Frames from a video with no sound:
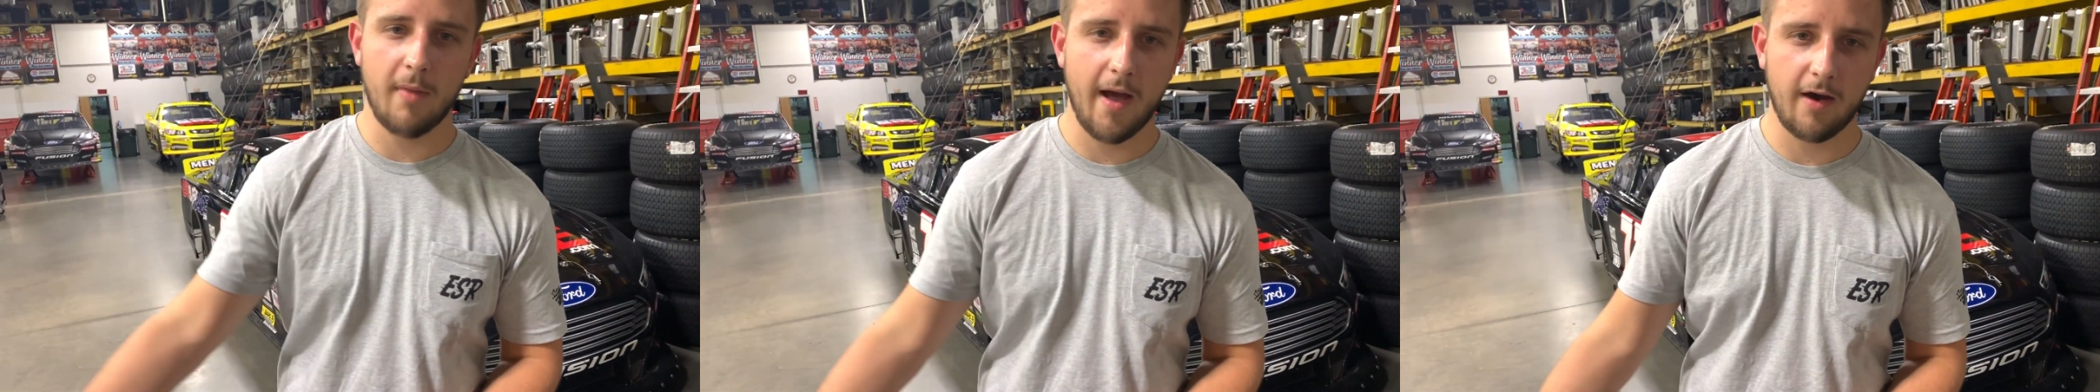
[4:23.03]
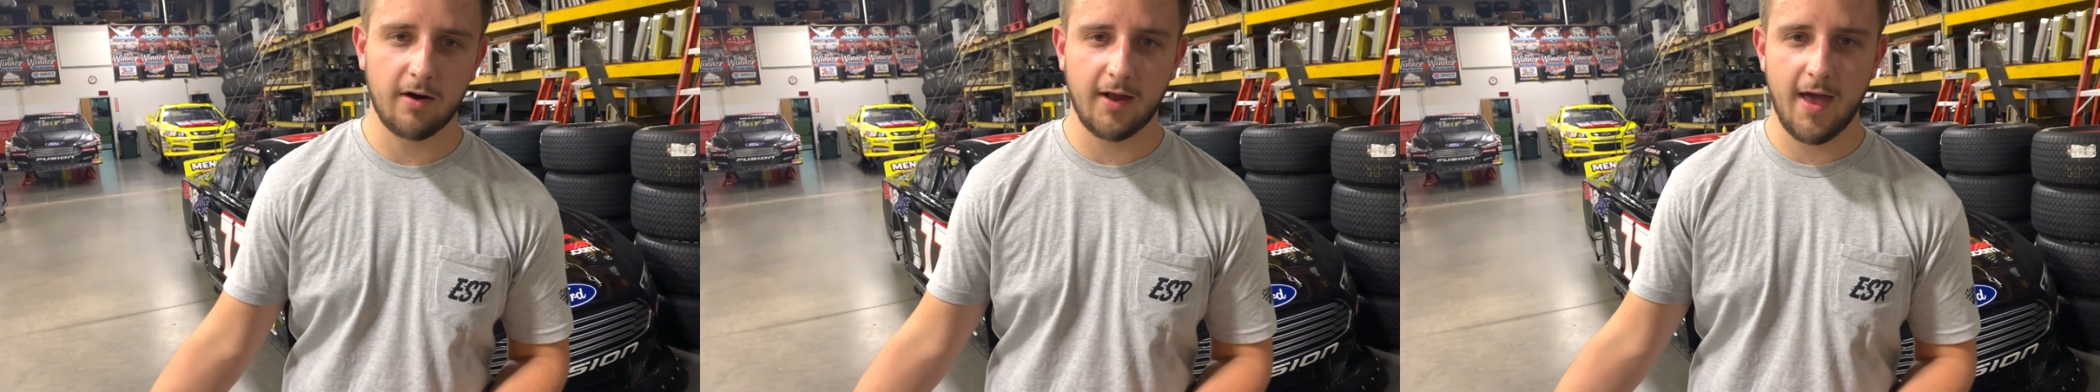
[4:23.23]

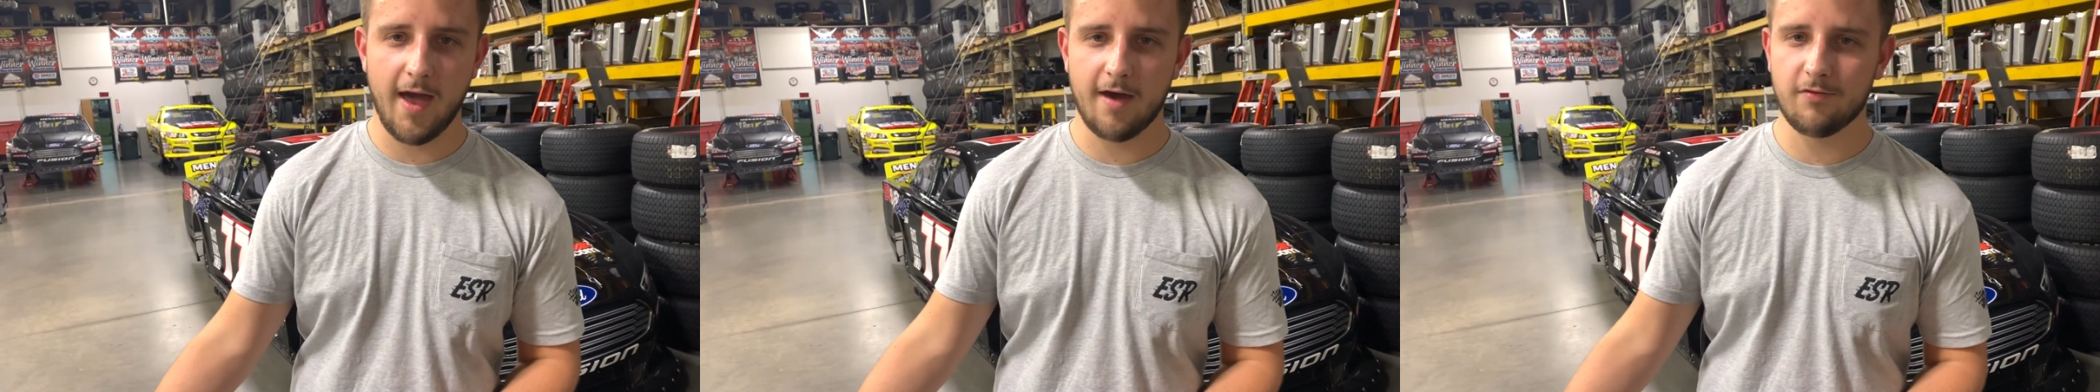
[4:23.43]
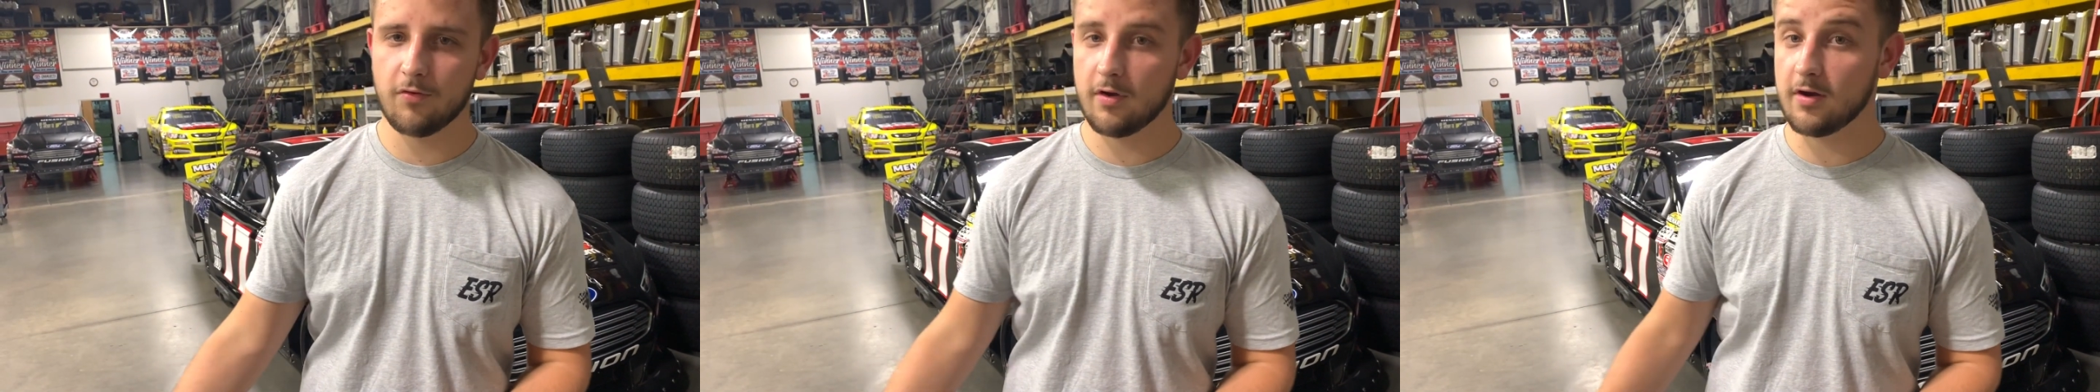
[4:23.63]

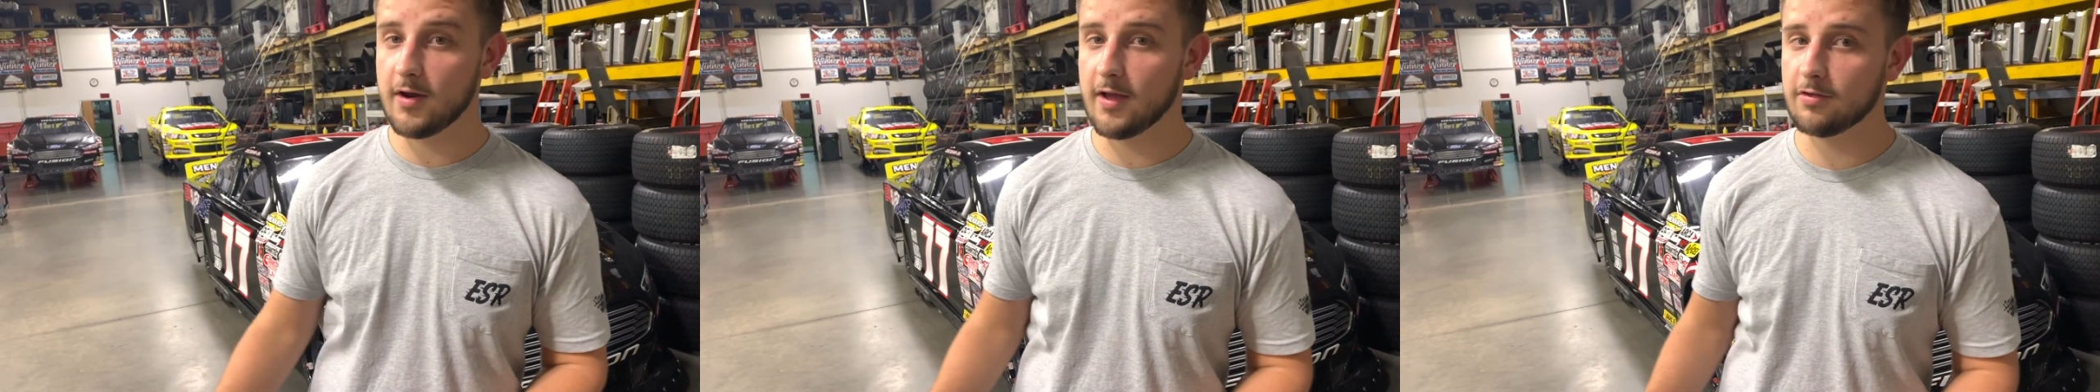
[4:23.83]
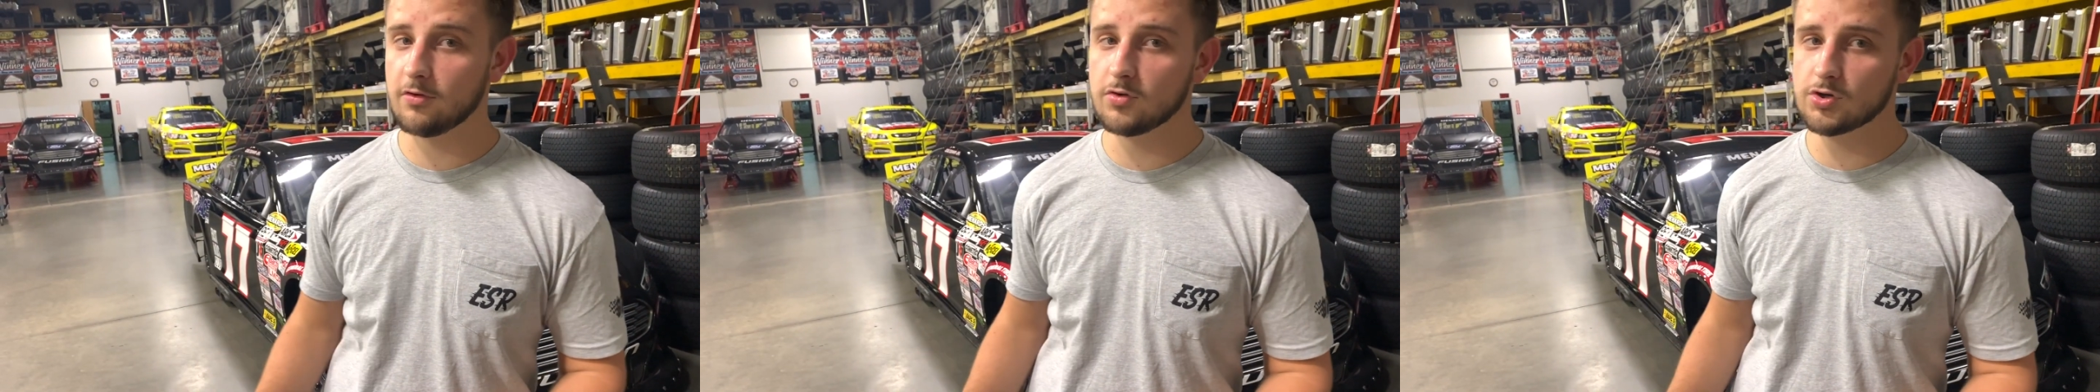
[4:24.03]
miles where you're
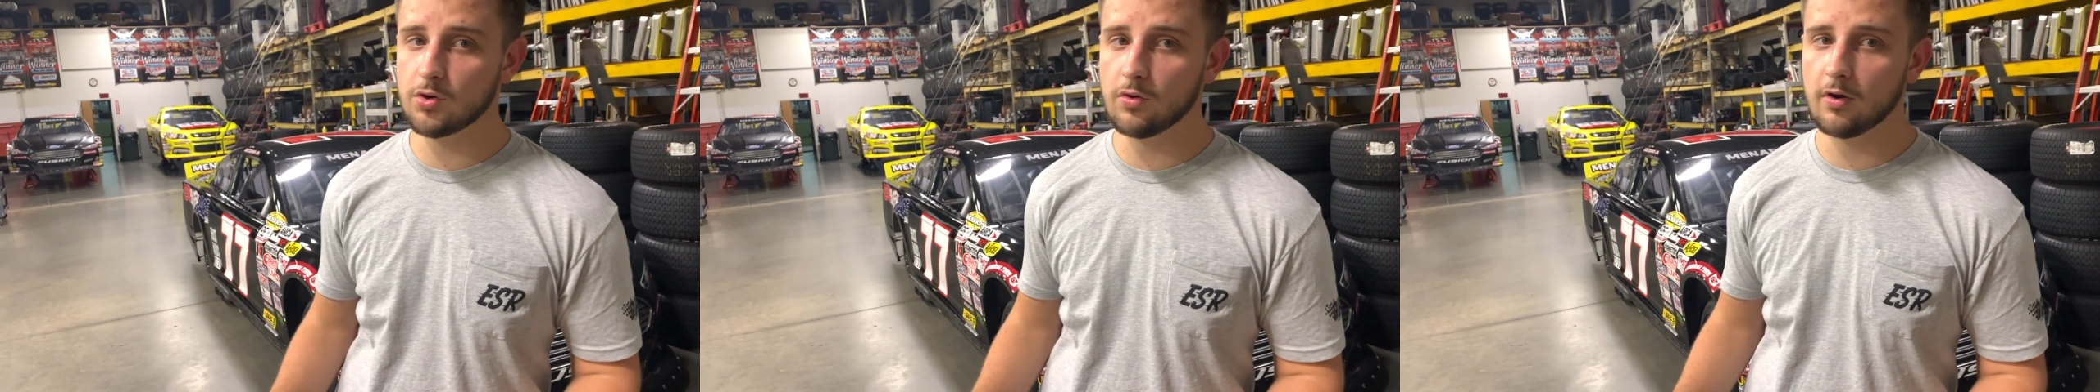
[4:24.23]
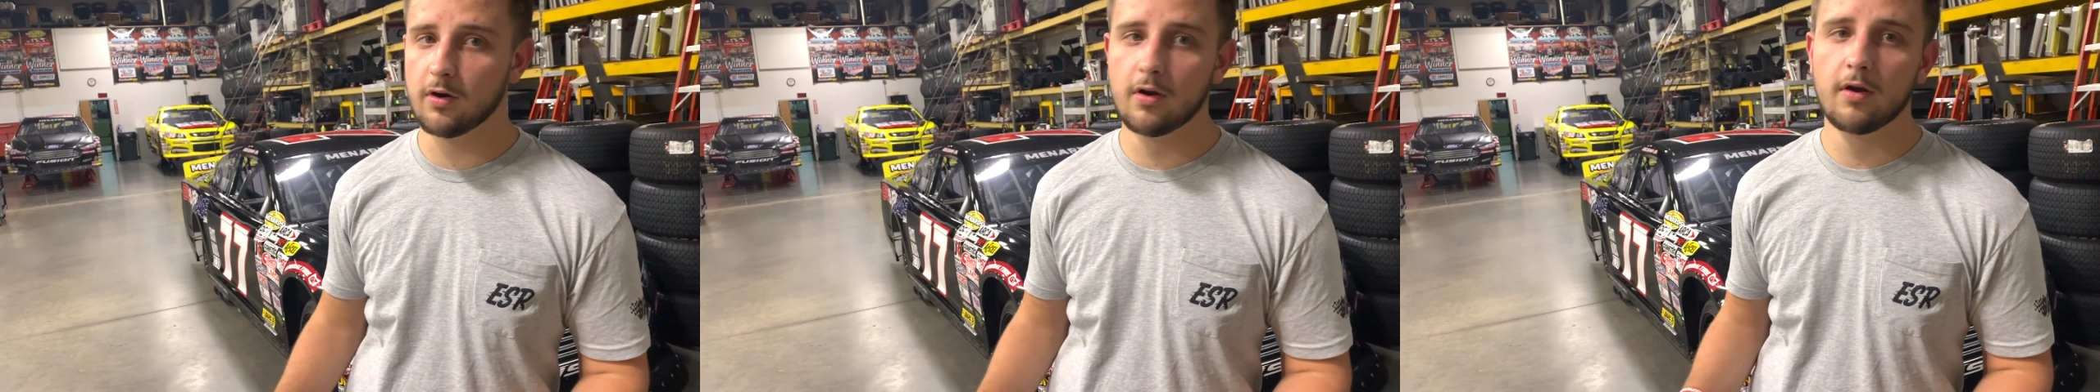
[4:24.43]
not so
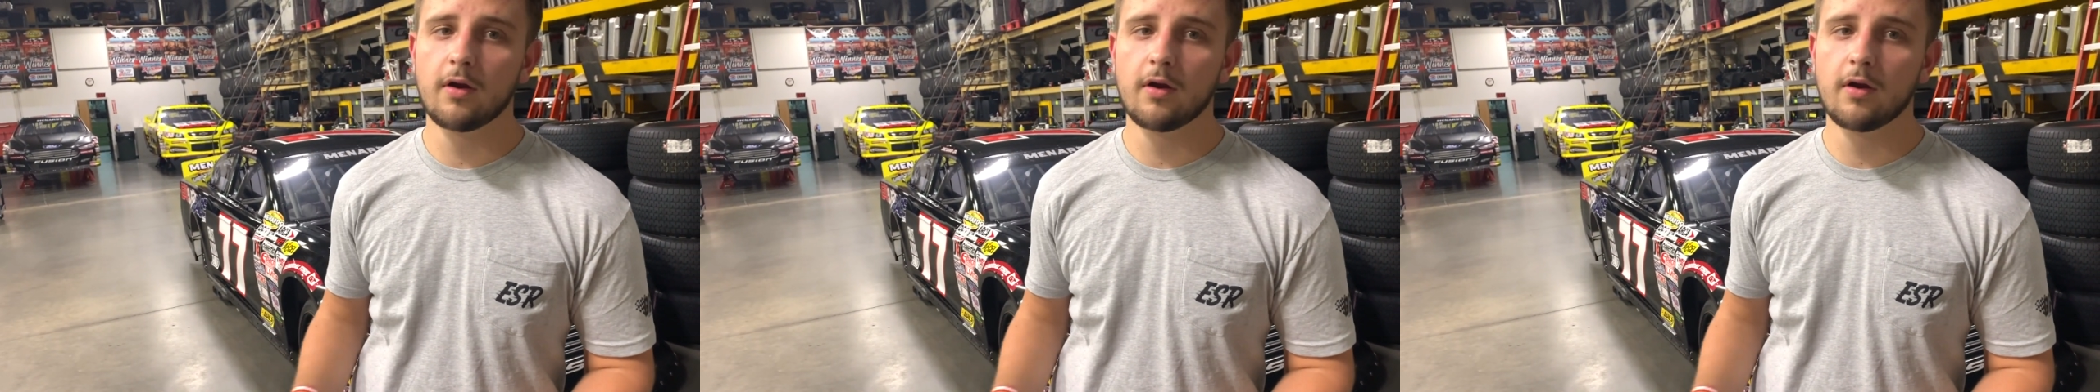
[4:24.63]
sure.